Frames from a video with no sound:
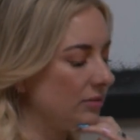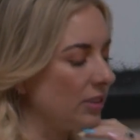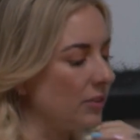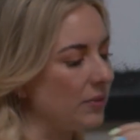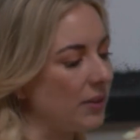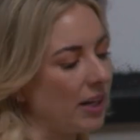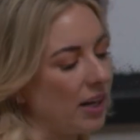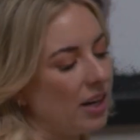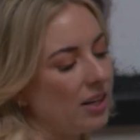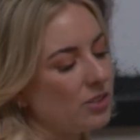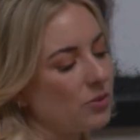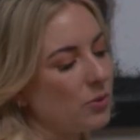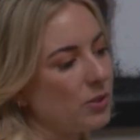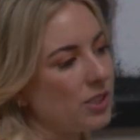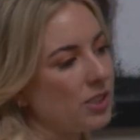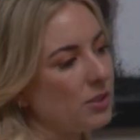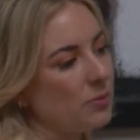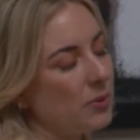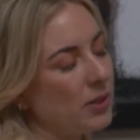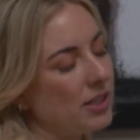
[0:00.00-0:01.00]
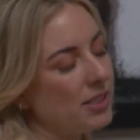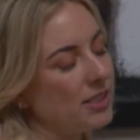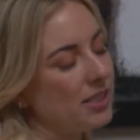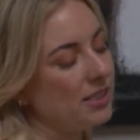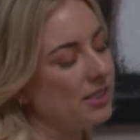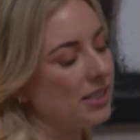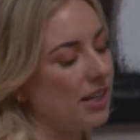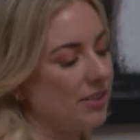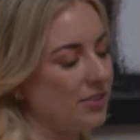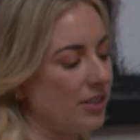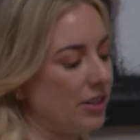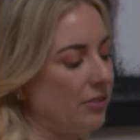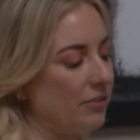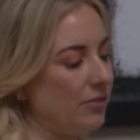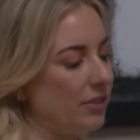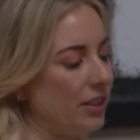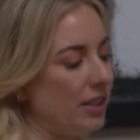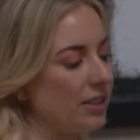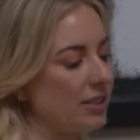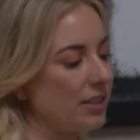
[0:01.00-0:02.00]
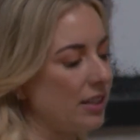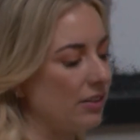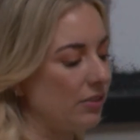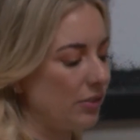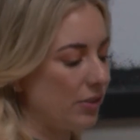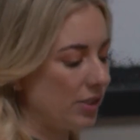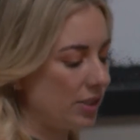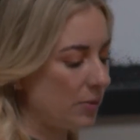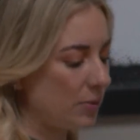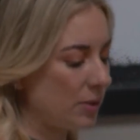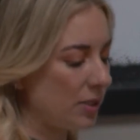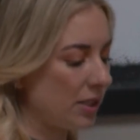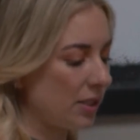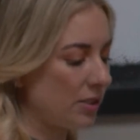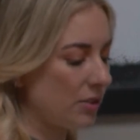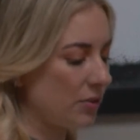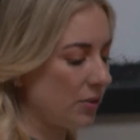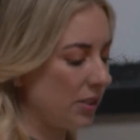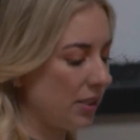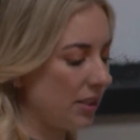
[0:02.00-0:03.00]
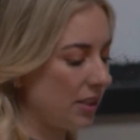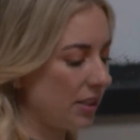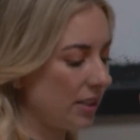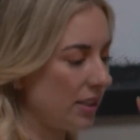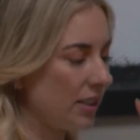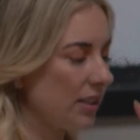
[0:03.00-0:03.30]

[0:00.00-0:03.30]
Oh my gosh, what's the place in downtown Phoenix that everyone's obsessed with?